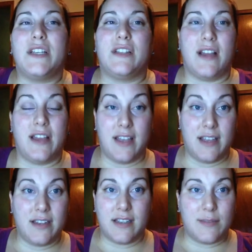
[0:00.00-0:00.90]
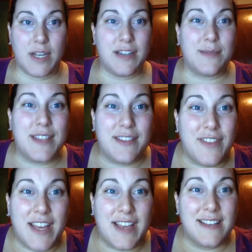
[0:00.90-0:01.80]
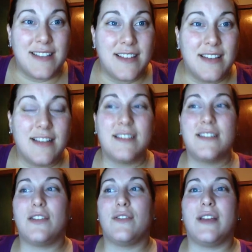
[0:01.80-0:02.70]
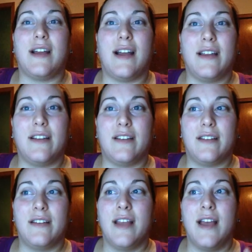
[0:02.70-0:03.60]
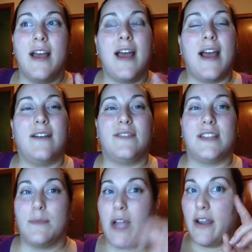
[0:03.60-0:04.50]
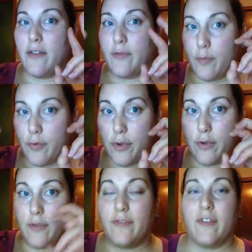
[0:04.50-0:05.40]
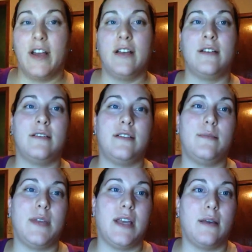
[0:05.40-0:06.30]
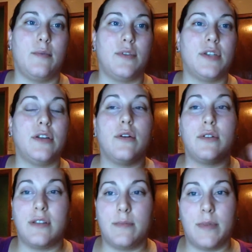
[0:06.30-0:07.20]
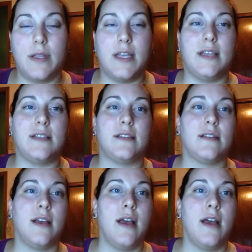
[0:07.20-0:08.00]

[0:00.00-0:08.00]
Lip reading: that he had just punched me in the face so that I could have some kind of proof to be able to go to the police